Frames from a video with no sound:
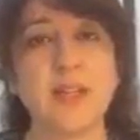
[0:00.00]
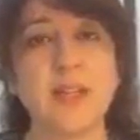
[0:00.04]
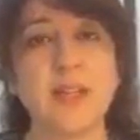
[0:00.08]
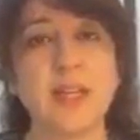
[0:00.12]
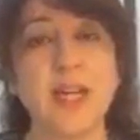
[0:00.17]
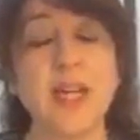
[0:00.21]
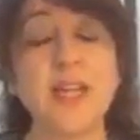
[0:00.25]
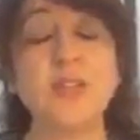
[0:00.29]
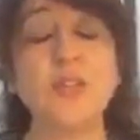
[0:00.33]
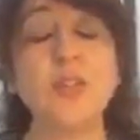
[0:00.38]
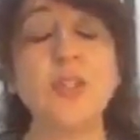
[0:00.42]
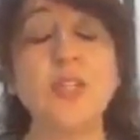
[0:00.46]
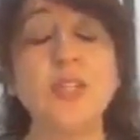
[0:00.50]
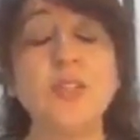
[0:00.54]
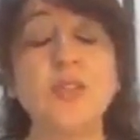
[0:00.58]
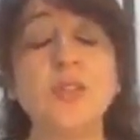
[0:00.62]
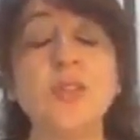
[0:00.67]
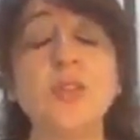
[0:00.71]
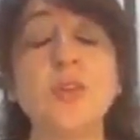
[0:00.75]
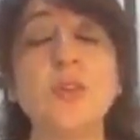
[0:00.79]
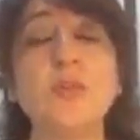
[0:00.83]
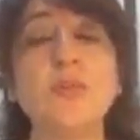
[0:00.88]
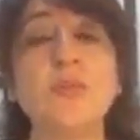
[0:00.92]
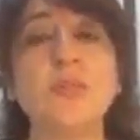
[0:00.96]
And you need to
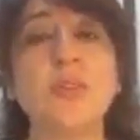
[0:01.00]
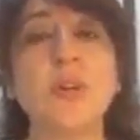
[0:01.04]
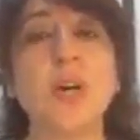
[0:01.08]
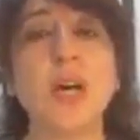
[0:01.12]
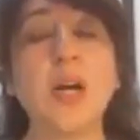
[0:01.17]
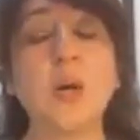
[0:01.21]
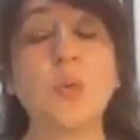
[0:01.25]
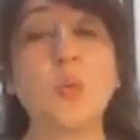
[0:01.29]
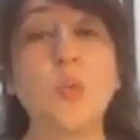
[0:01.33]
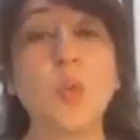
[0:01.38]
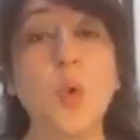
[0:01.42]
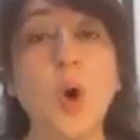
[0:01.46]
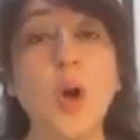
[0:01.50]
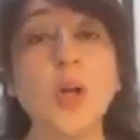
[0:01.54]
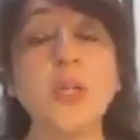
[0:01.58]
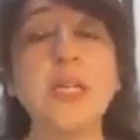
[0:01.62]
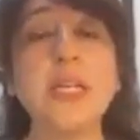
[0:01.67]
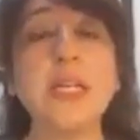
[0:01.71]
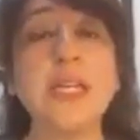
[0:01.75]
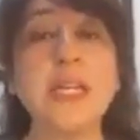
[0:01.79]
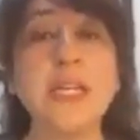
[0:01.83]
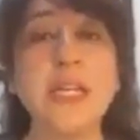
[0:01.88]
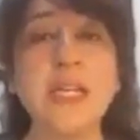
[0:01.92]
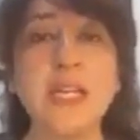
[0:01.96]
know what
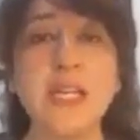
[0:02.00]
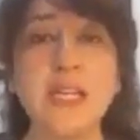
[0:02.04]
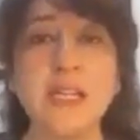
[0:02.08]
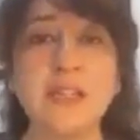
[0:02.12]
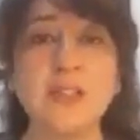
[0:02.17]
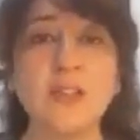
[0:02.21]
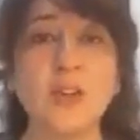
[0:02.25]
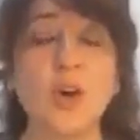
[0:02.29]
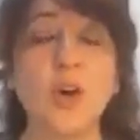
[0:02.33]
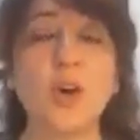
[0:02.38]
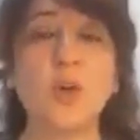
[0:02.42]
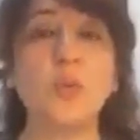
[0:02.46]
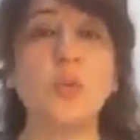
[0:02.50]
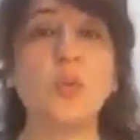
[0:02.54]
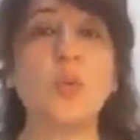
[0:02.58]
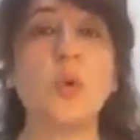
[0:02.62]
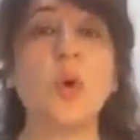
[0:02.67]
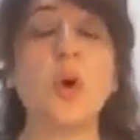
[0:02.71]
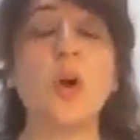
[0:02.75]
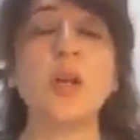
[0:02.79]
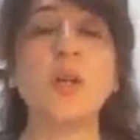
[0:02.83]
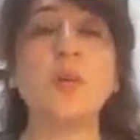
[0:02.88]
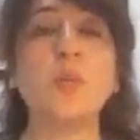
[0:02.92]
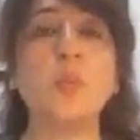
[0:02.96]
need or
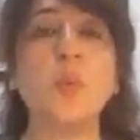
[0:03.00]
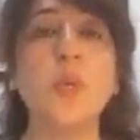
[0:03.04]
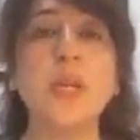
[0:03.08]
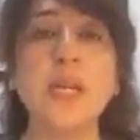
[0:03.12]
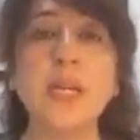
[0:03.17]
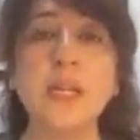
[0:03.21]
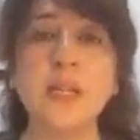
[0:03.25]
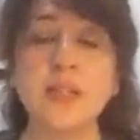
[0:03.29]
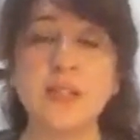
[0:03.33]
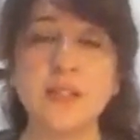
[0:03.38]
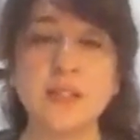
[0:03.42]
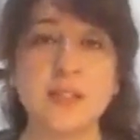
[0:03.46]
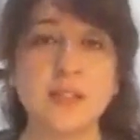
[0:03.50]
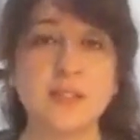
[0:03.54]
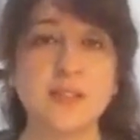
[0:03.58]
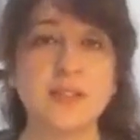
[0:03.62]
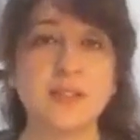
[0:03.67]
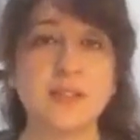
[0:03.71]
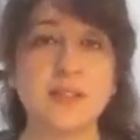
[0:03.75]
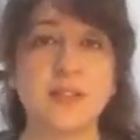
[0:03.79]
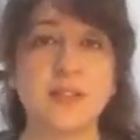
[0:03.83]
what weakness